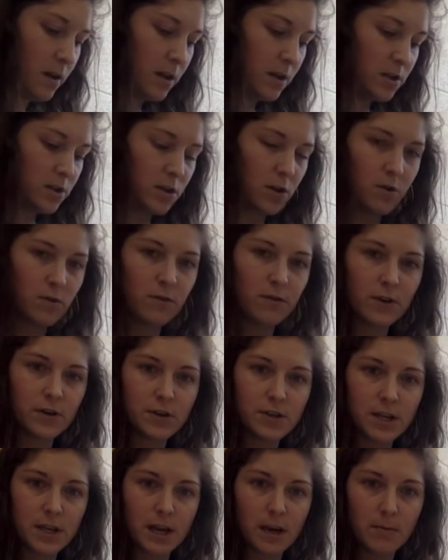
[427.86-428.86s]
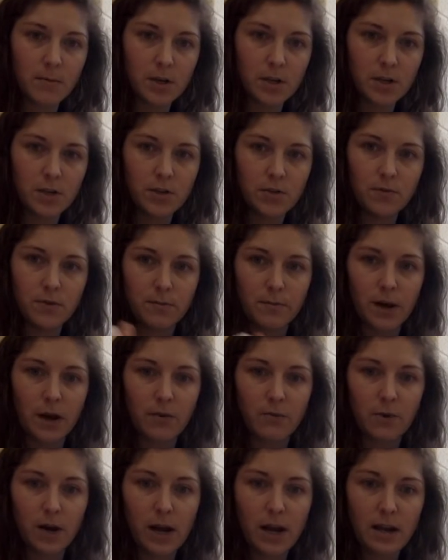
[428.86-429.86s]
So first thing I'm going to do with my
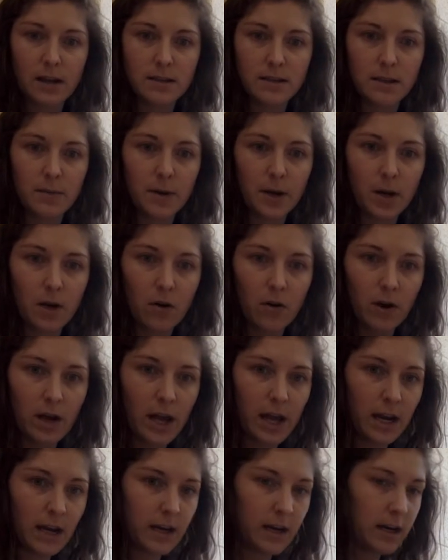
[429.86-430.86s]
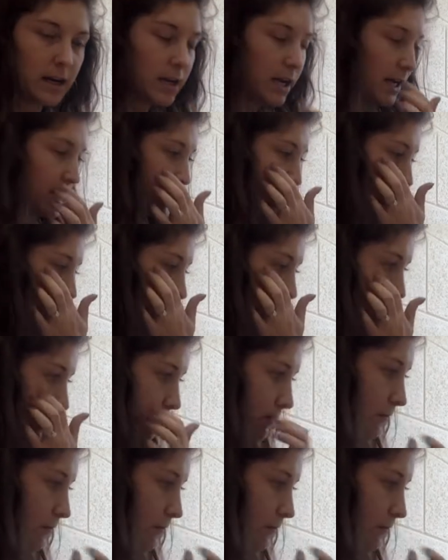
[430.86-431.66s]
red is I'm going to go ahead and shade in